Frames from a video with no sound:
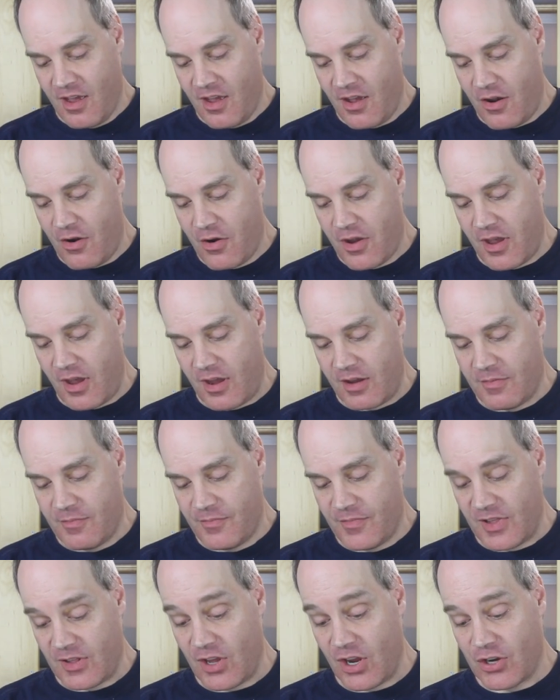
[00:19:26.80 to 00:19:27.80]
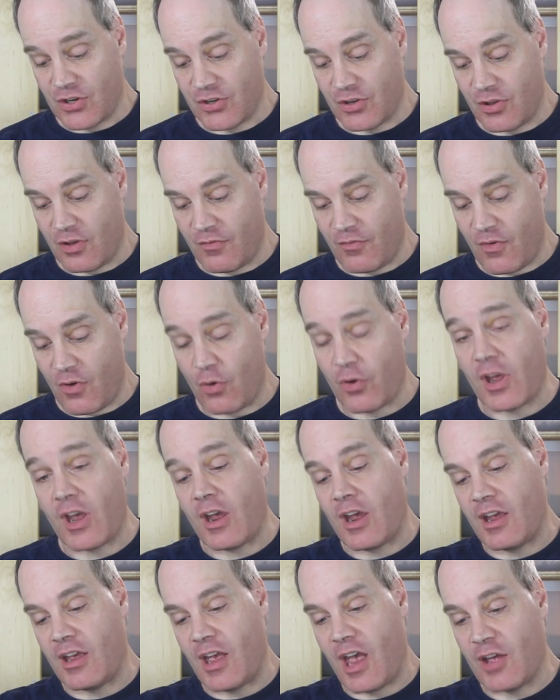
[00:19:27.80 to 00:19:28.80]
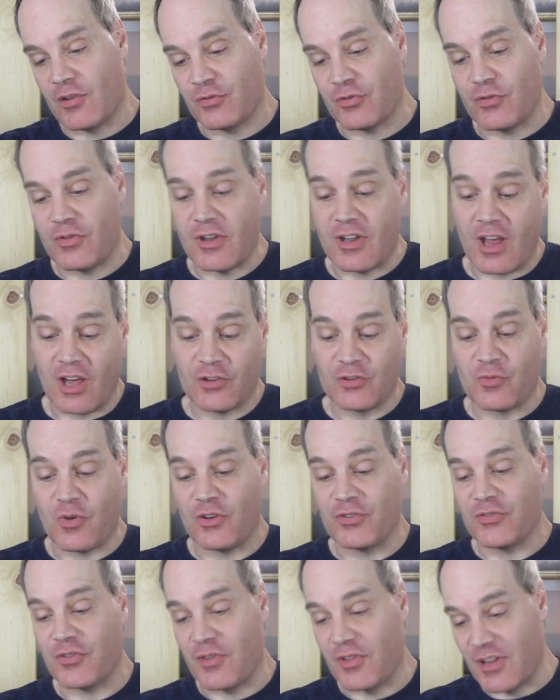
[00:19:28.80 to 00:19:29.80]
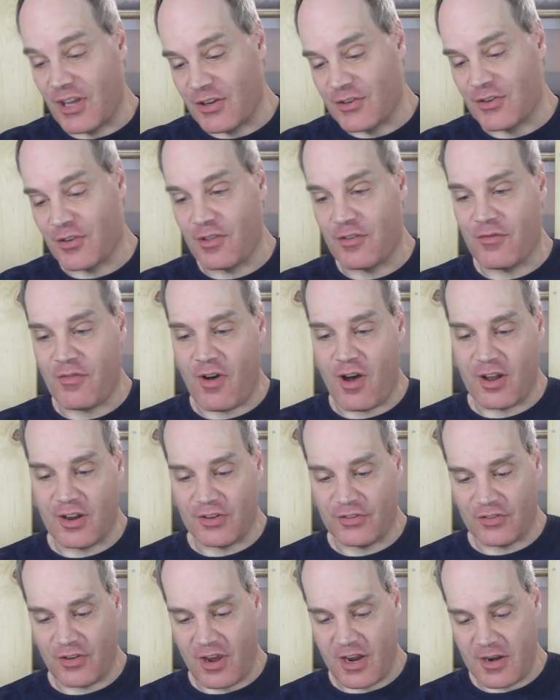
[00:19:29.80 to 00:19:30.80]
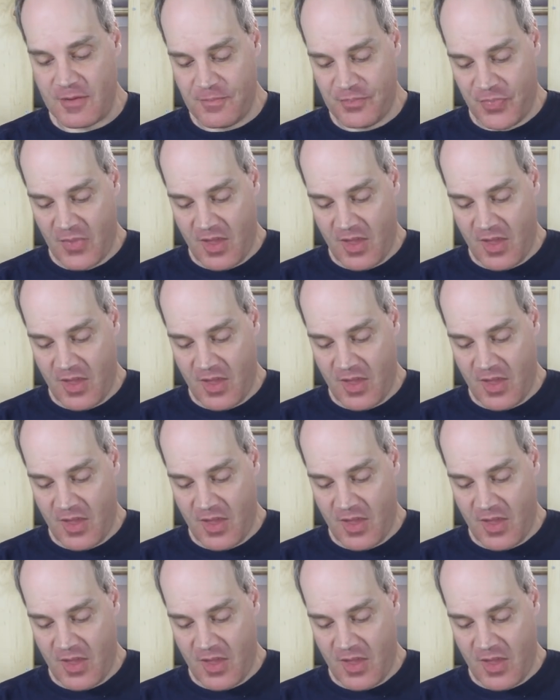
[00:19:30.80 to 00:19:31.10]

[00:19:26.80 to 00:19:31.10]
Okay, link to the okay, I answered the next question, link to the fauna site.